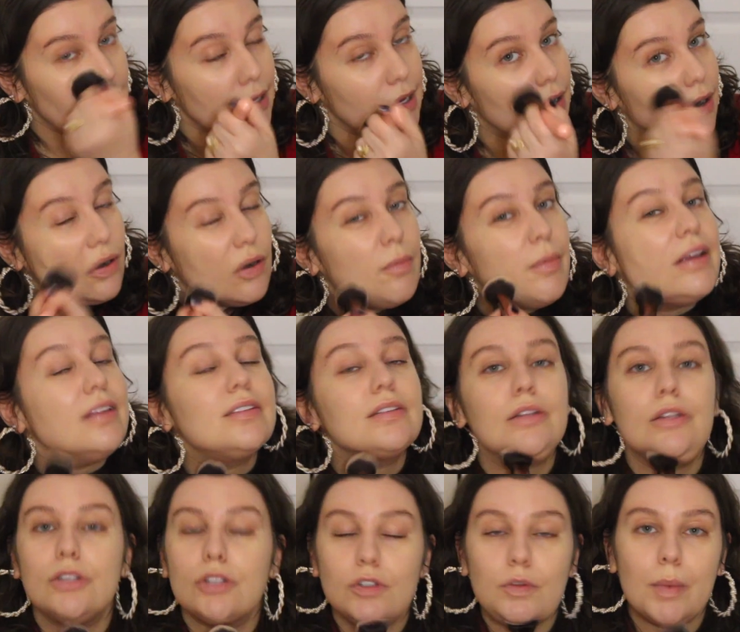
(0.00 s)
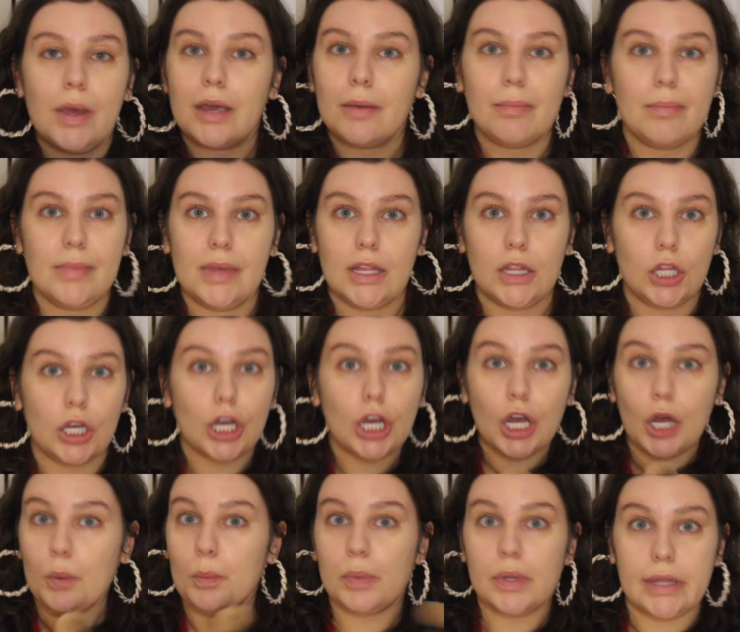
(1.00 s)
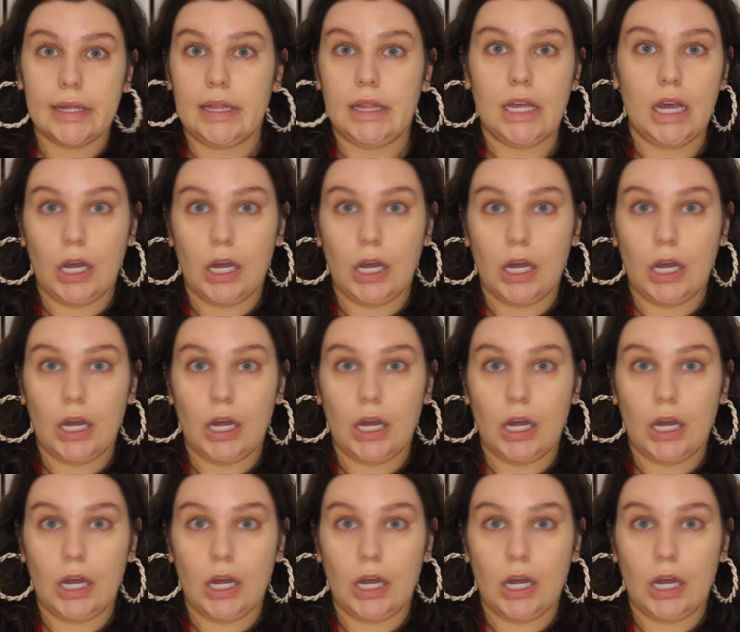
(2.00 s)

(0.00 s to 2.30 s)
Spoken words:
You know, basically just make me look completely